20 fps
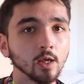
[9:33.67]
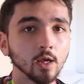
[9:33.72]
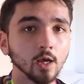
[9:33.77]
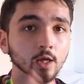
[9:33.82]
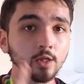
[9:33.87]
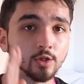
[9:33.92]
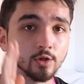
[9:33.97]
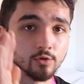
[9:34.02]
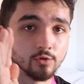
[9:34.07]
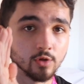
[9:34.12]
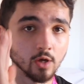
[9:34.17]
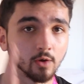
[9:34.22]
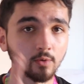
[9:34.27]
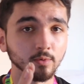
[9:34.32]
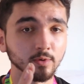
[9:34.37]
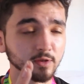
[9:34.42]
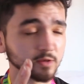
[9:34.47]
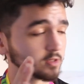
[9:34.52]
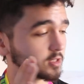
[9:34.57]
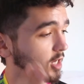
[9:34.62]
and
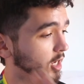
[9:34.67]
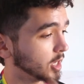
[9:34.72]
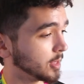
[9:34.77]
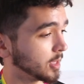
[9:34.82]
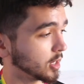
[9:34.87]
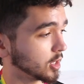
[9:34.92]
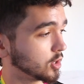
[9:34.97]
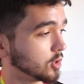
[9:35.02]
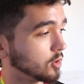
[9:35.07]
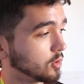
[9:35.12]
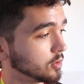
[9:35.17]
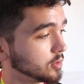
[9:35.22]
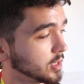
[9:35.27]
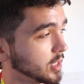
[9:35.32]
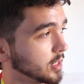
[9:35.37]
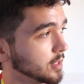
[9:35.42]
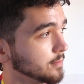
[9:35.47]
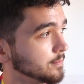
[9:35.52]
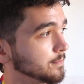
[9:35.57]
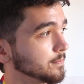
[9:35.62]
if you turn that
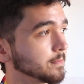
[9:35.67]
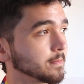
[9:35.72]
corner,